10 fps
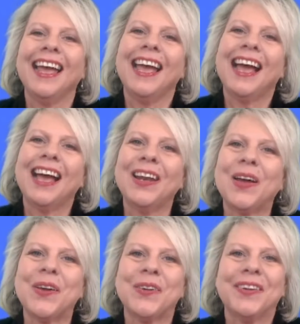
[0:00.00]

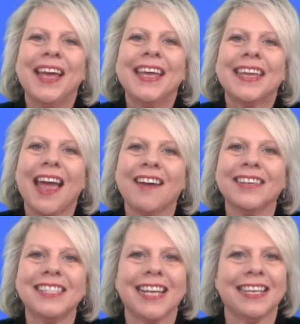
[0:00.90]
Hello,
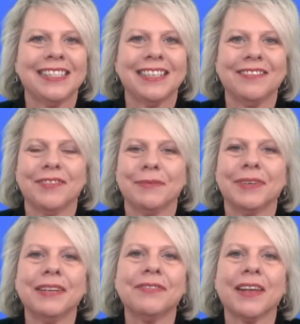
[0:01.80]
Karen Chaston from
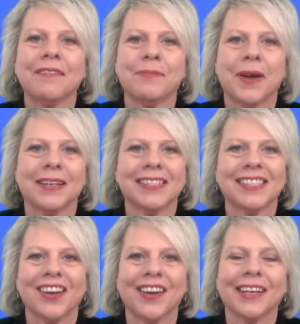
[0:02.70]
Live Love by
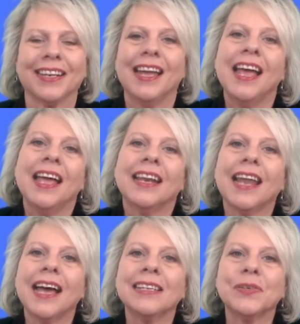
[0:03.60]
Design.
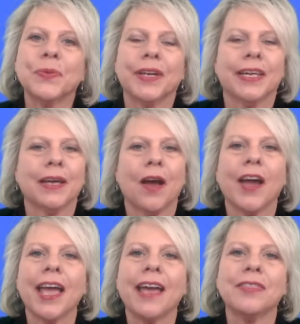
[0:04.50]
Last week, I
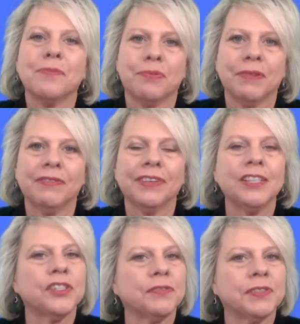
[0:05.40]
had the
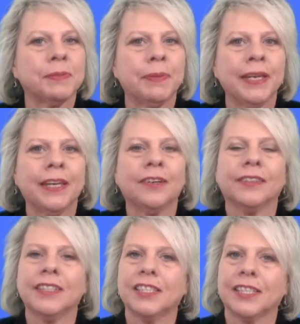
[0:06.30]
privilege of speaking on
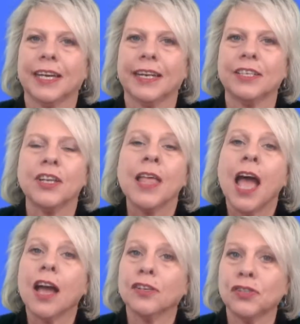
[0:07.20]
the stage,
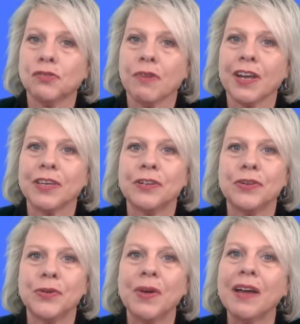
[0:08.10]
Australia,
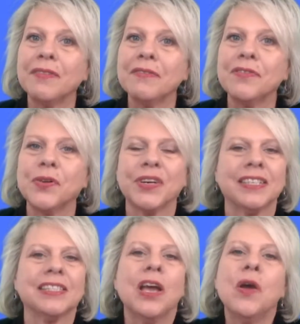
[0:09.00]
You Have a
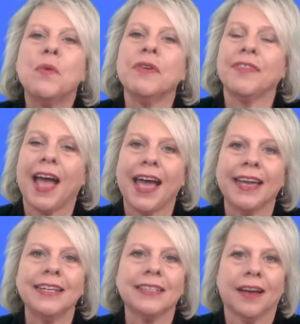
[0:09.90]
Voice, with
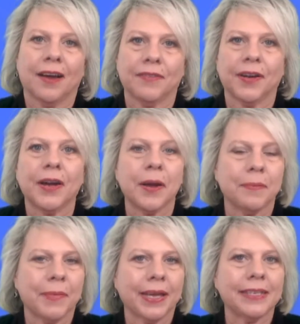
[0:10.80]
eight other
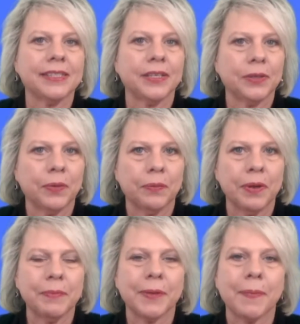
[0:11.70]
amazing
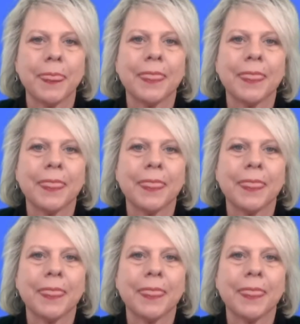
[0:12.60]
women.